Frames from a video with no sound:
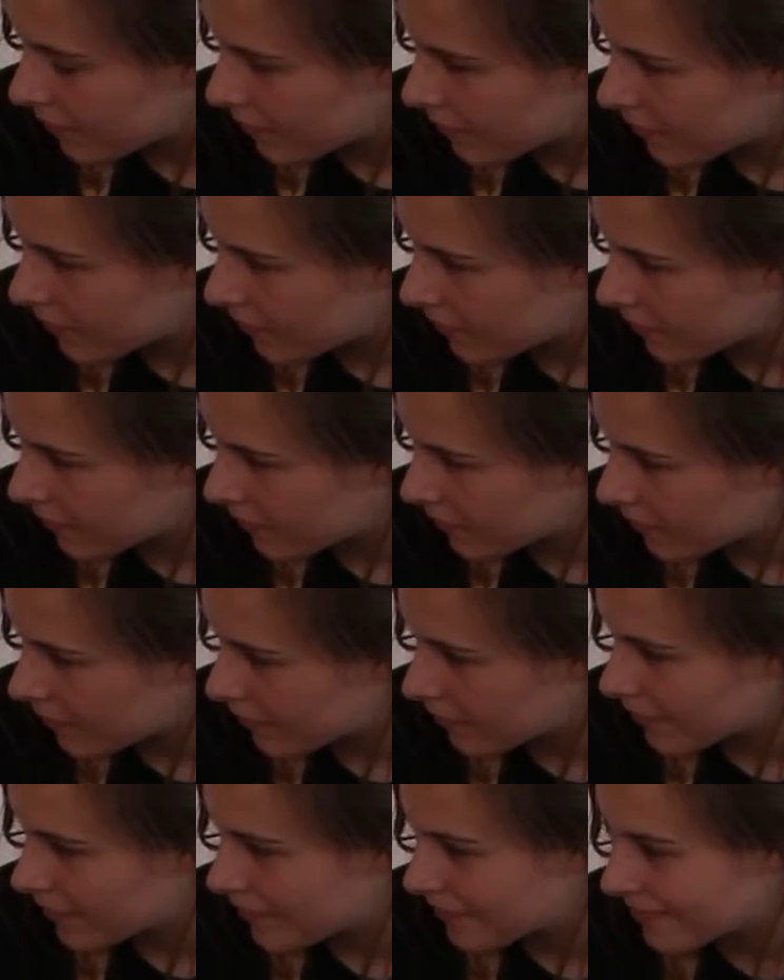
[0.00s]

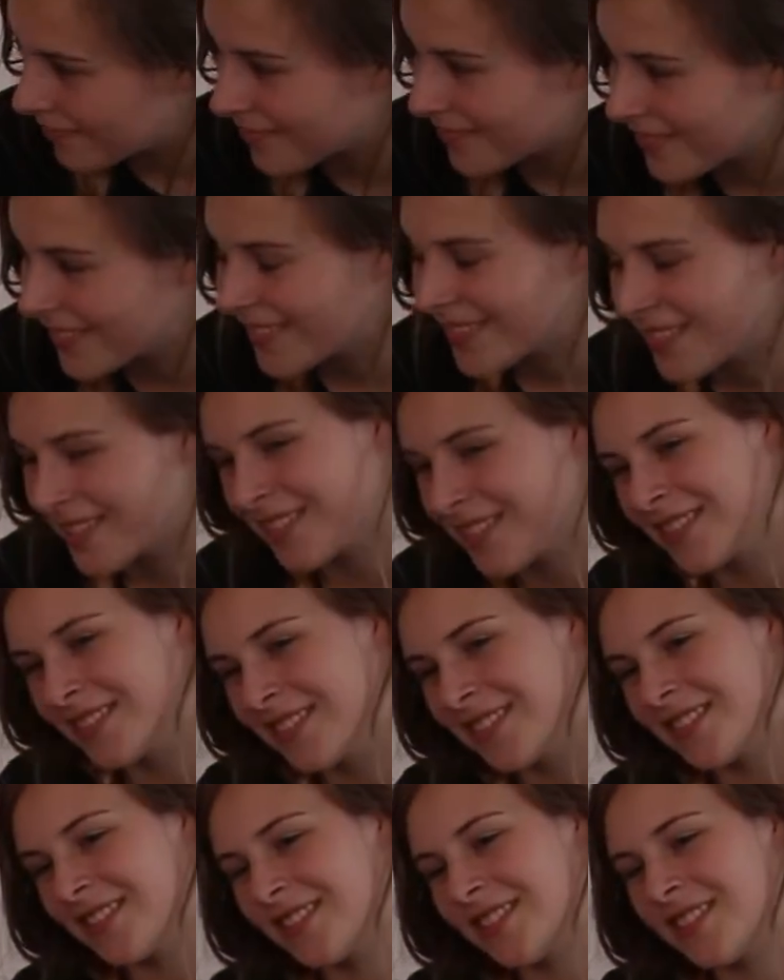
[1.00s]

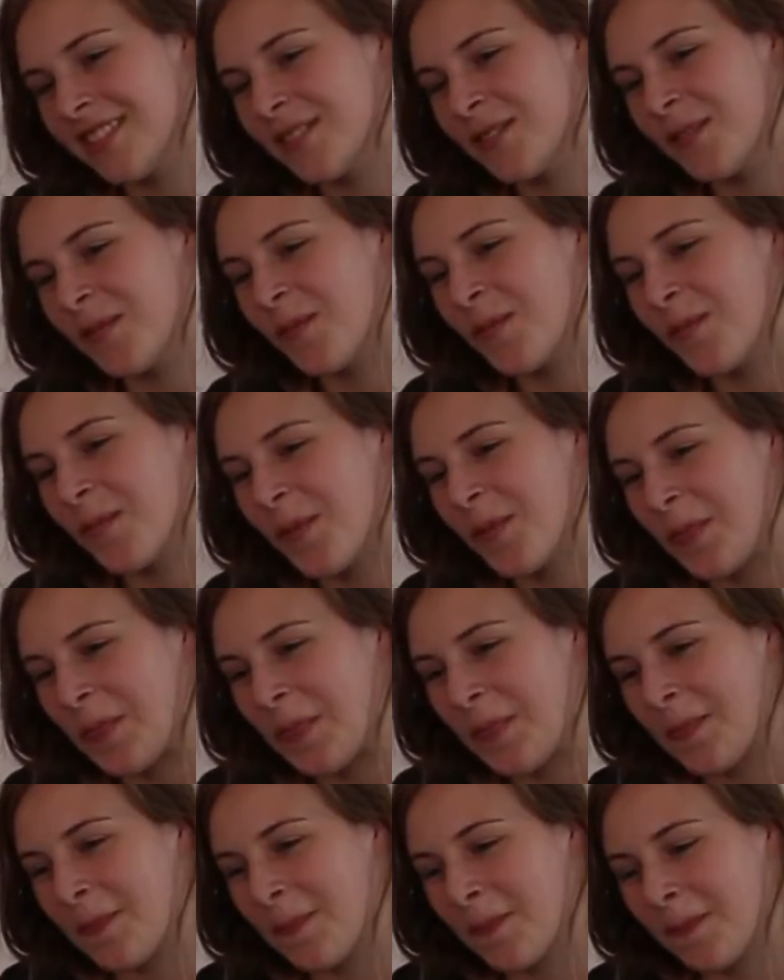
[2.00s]

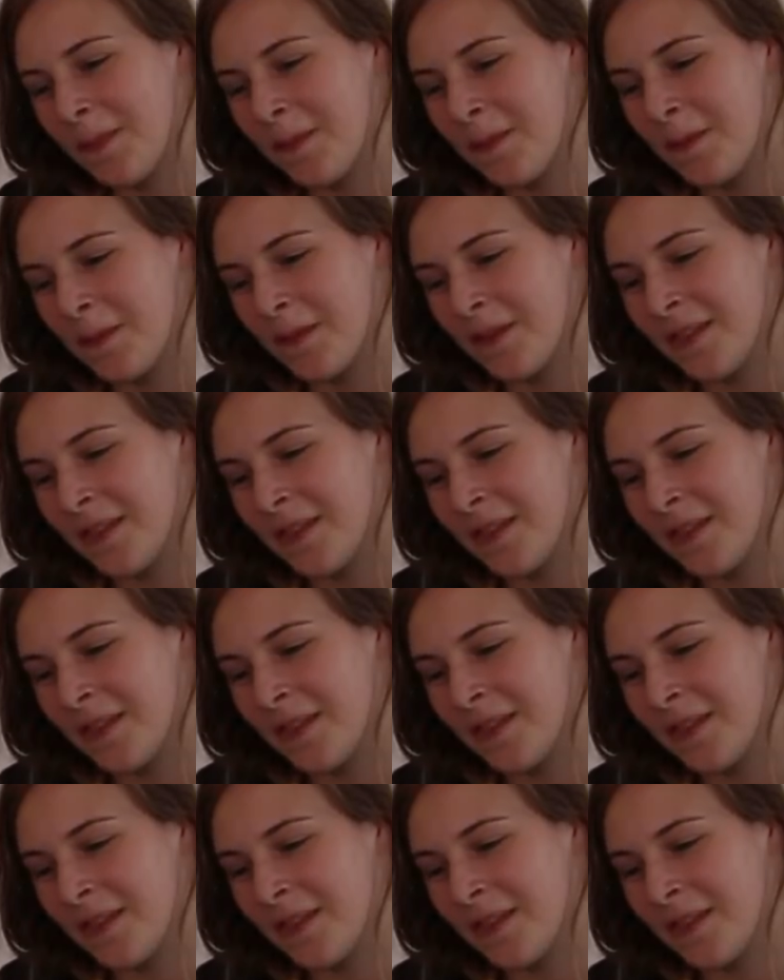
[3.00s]
The person shown says nothing.